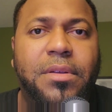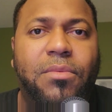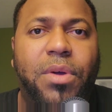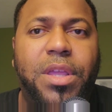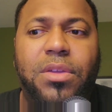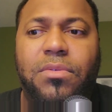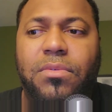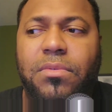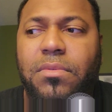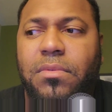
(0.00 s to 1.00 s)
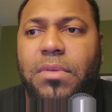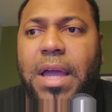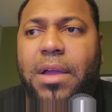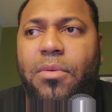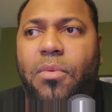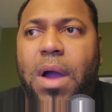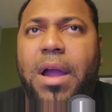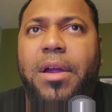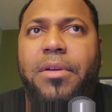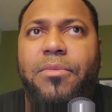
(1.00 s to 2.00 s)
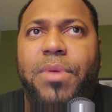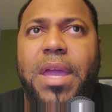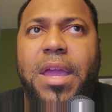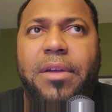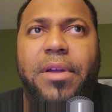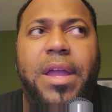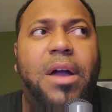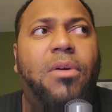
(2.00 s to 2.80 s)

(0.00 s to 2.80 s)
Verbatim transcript: What are you like? Why are we hearing,